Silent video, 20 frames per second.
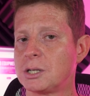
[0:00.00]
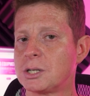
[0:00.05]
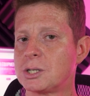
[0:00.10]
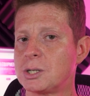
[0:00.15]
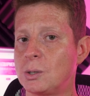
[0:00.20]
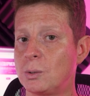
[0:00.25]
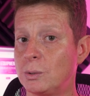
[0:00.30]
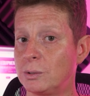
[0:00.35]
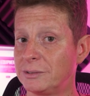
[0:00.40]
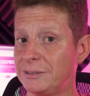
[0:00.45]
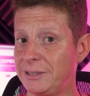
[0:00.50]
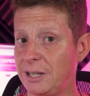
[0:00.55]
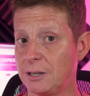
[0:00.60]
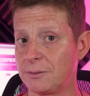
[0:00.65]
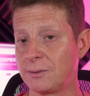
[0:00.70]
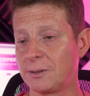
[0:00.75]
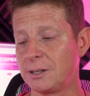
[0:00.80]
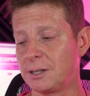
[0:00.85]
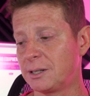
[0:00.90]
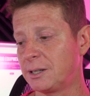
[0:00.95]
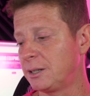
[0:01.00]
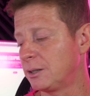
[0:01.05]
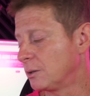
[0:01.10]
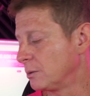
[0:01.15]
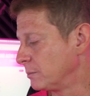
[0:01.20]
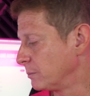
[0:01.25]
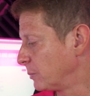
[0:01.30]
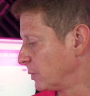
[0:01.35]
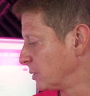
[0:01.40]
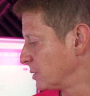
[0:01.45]
so definitely in
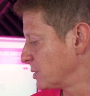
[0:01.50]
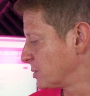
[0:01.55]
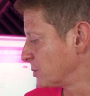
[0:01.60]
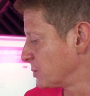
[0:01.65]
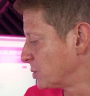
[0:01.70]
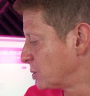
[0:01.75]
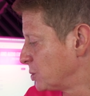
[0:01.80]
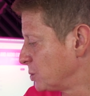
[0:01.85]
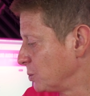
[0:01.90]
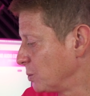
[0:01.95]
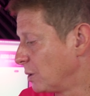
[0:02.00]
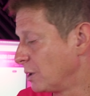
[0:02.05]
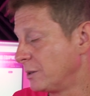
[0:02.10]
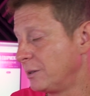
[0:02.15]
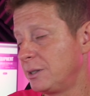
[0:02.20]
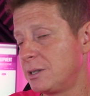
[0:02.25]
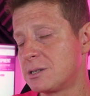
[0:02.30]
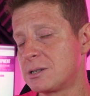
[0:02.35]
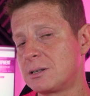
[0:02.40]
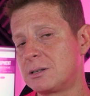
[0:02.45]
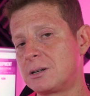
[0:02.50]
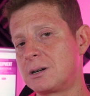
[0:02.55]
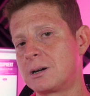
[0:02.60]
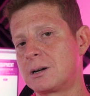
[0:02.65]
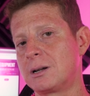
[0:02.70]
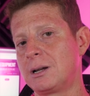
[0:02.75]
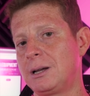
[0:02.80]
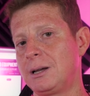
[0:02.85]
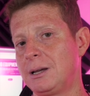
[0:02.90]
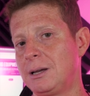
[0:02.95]
comparison to a
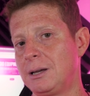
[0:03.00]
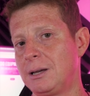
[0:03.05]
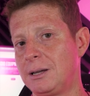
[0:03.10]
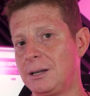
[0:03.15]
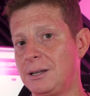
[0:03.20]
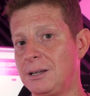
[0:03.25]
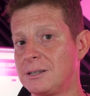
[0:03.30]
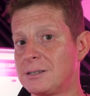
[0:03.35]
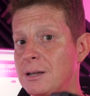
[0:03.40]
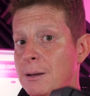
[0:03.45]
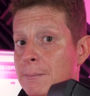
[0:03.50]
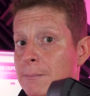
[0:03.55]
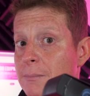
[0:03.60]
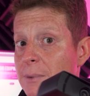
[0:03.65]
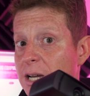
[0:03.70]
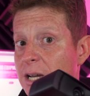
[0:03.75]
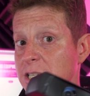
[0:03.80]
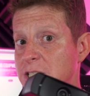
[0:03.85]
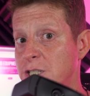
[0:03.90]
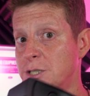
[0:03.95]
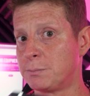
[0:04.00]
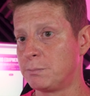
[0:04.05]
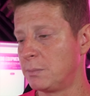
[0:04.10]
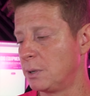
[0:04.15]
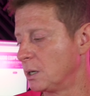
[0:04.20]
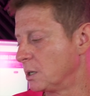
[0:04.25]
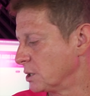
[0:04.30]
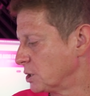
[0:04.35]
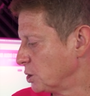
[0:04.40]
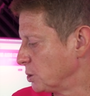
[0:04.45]
DSLR, is a much
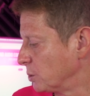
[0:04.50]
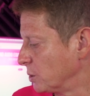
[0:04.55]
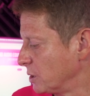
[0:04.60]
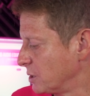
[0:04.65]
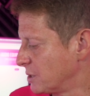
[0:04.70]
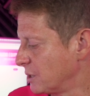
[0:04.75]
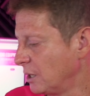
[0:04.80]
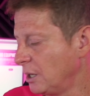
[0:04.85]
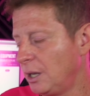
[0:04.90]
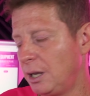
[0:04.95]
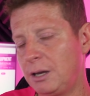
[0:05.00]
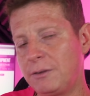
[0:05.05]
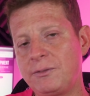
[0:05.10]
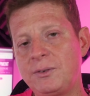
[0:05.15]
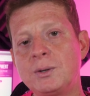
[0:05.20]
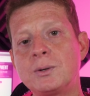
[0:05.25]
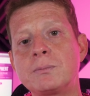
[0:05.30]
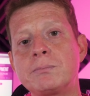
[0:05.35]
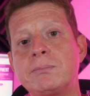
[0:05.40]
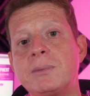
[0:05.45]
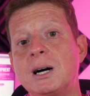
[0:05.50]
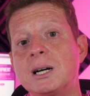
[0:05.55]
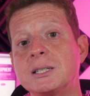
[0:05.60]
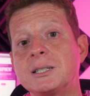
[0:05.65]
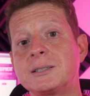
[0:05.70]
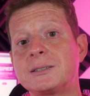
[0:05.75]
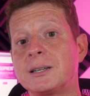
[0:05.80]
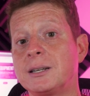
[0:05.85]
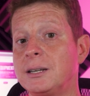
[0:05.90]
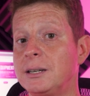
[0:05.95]
better choice if your
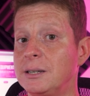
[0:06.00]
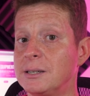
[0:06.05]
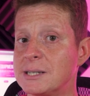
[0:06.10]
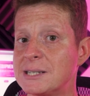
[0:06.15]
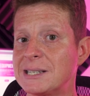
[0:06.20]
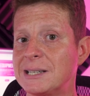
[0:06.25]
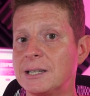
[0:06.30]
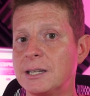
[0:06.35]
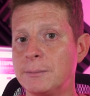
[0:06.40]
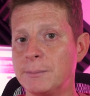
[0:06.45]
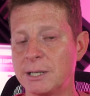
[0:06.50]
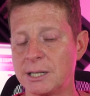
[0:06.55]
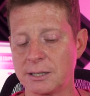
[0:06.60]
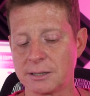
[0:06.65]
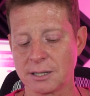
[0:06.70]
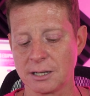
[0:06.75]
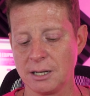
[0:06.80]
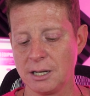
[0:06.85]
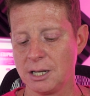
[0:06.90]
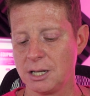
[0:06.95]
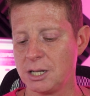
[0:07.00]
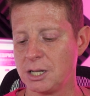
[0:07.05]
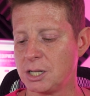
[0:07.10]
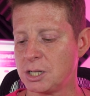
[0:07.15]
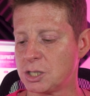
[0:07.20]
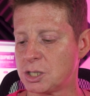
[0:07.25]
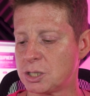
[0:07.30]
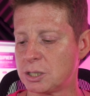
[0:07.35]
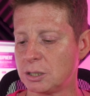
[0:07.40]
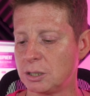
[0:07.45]
budget is limited.
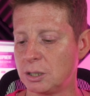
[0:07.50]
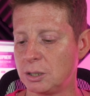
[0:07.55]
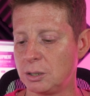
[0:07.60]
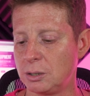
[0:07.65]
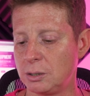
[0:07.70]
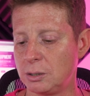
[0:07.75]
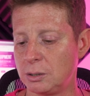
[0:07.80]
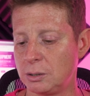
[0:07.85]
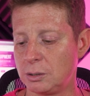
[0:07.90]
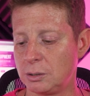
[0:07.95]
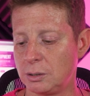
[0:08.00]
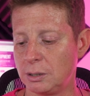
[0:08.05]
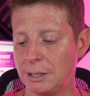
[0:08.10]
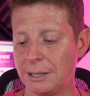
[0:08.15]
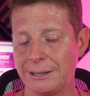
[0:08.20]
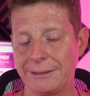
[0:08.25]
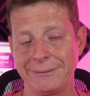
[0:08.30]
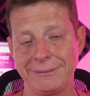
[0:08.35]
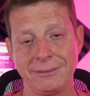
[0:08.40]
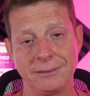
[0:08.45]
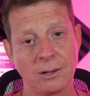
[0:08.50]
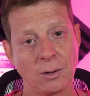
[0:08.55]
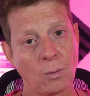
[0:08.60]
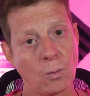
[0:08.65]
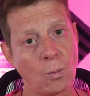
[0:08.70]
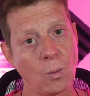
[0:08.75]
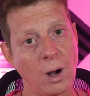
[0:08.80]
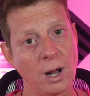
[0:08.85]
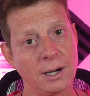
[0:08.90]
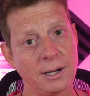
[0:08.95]
So
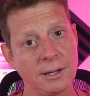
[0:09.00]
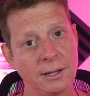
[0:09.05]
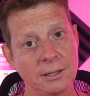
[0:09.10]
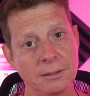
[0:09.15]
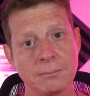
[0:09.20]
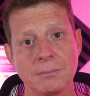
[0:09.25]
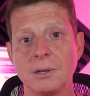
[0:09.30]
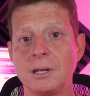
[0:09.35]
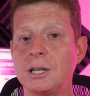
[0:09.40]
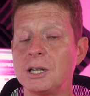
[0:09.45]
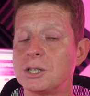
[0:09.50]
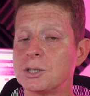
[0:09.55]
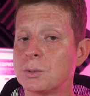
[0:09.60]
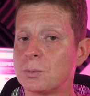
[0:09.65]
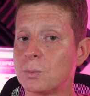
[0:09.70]
quality is